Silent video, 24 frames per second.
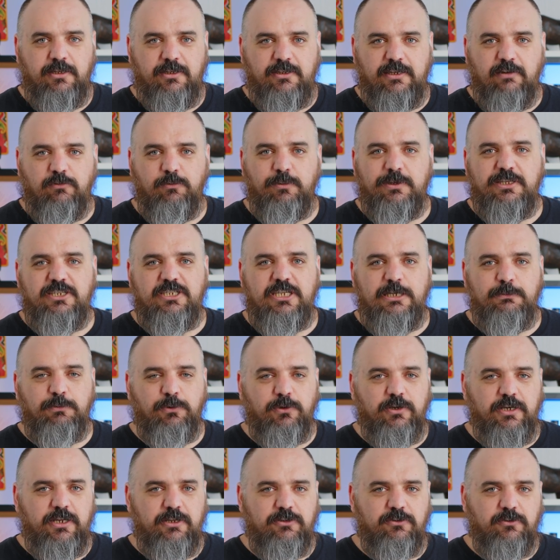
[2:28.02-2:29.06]
Never been
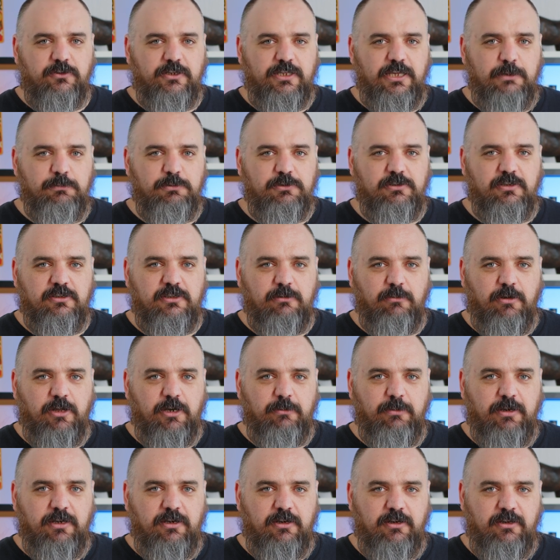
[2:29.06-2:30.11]
cheaper and easier to keep your system
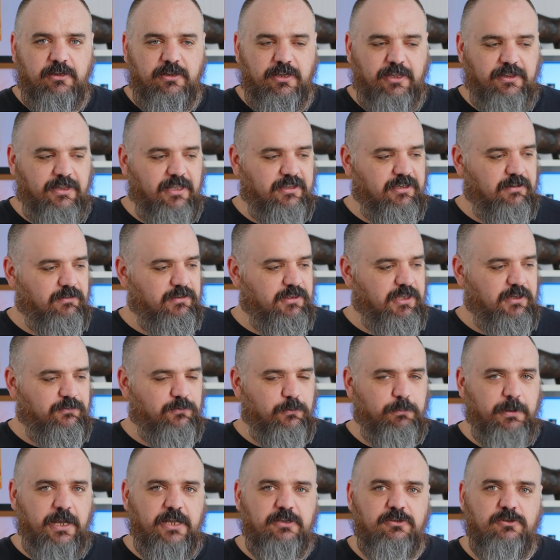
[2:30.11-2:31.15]
automated. And that's everything
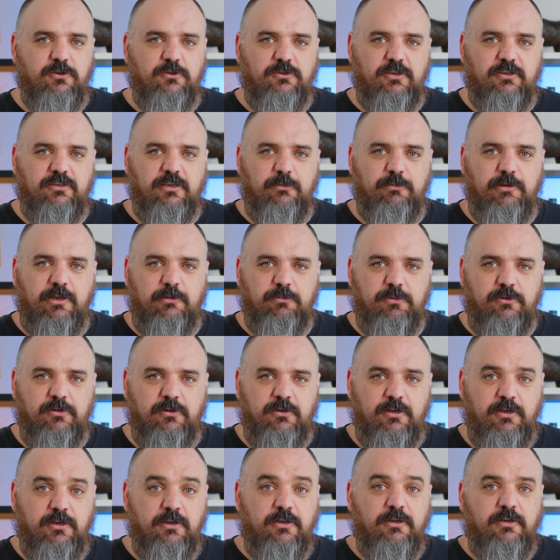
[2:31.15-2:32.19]
for Patch Tuesday, September.
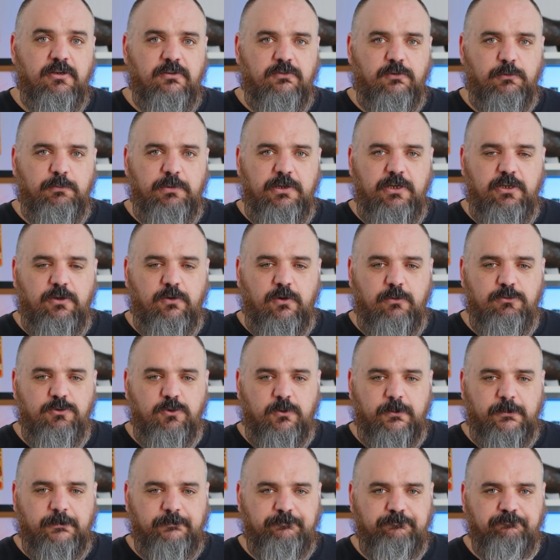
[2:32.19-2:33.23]
For PDQ, I'm
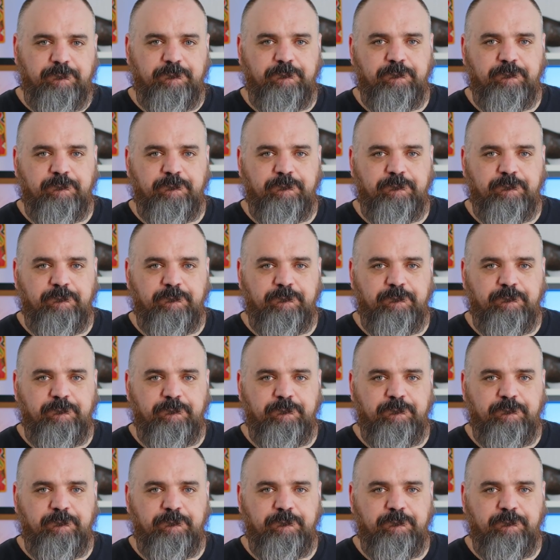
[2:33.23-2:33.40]
Jordan.